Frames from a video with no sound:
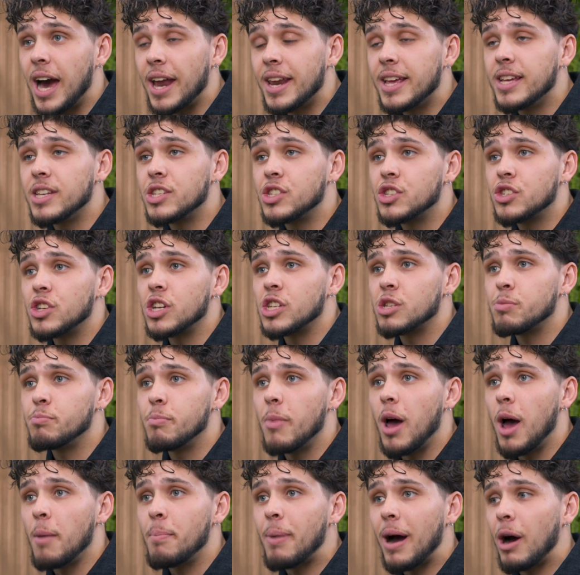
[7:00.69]
and it's just
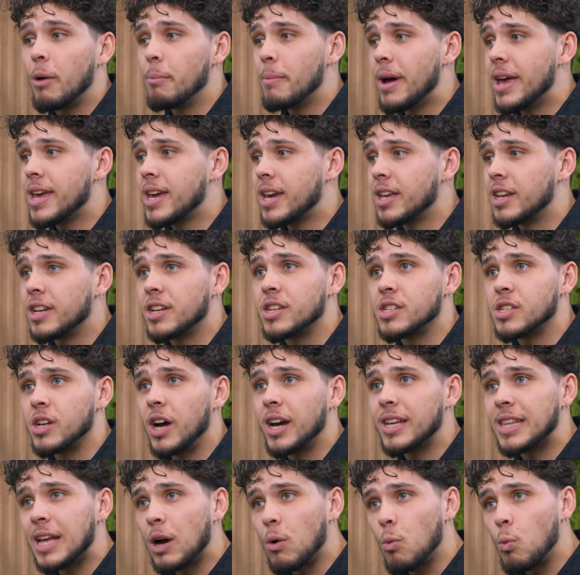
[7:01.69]
about making a
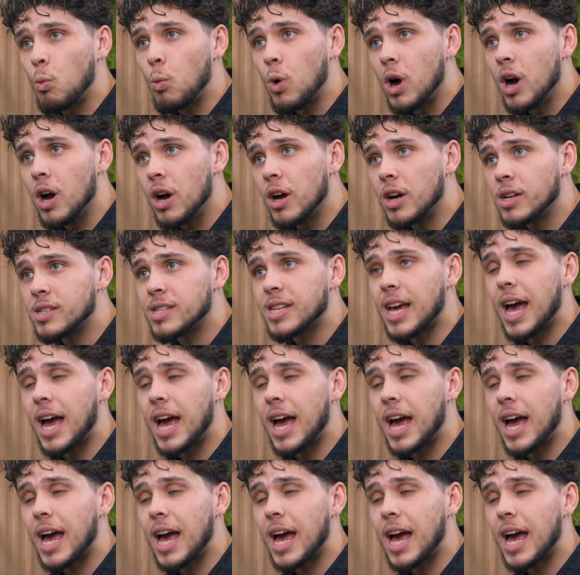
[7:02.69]
design that works